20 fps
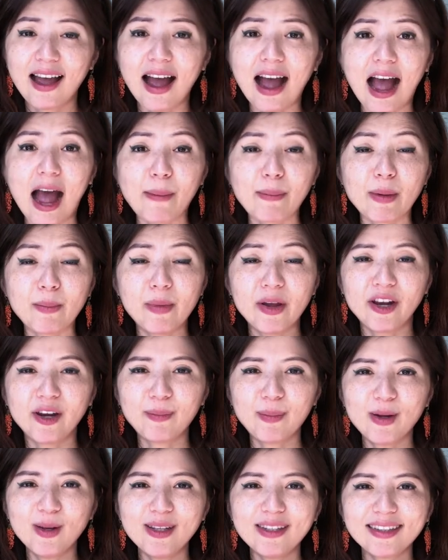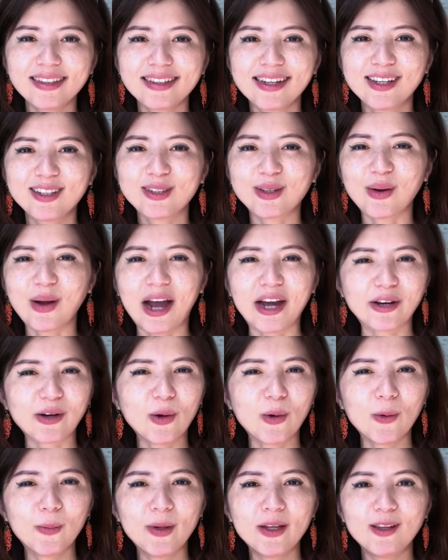I'm a minimalist, so I don't
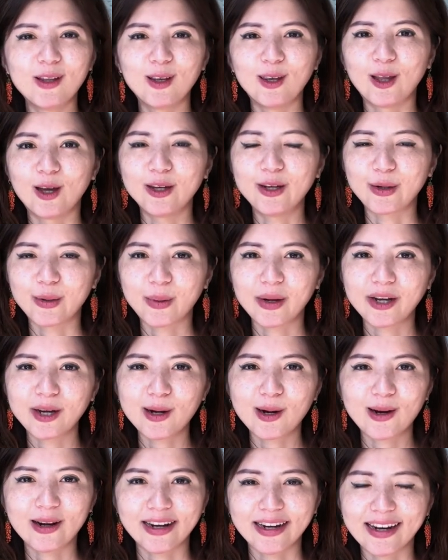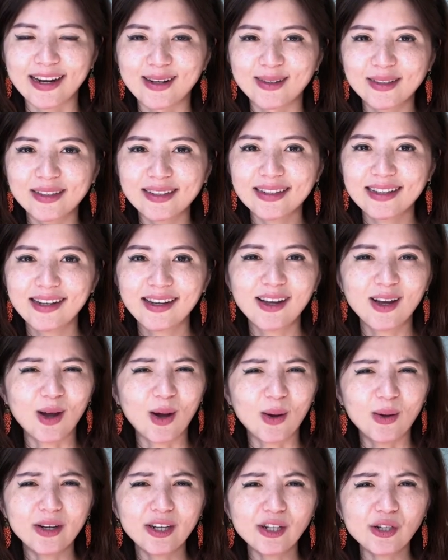open a lot of credit card accounts.
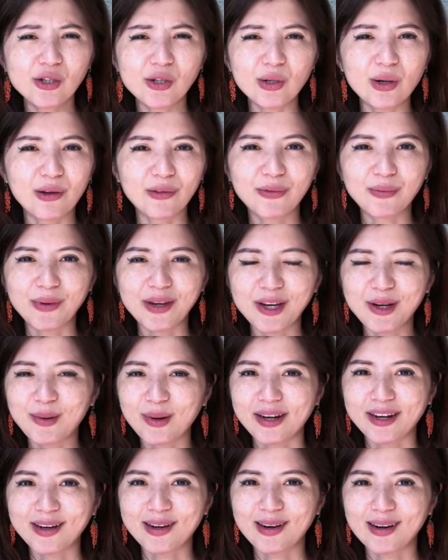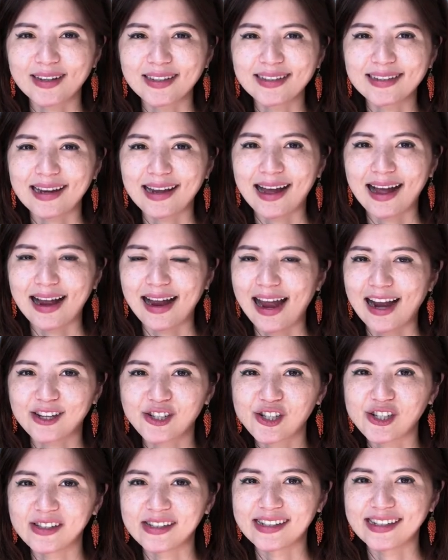Only 2 or 3 credit cards that I
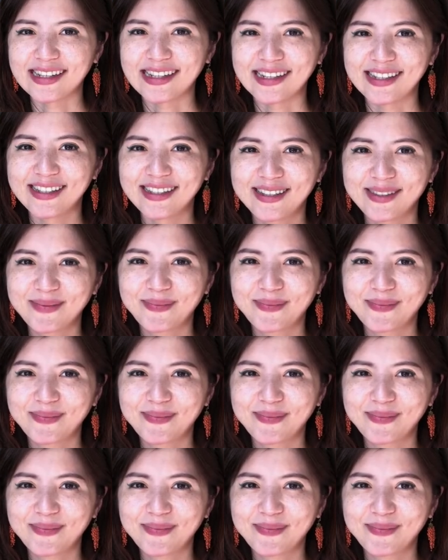actually need.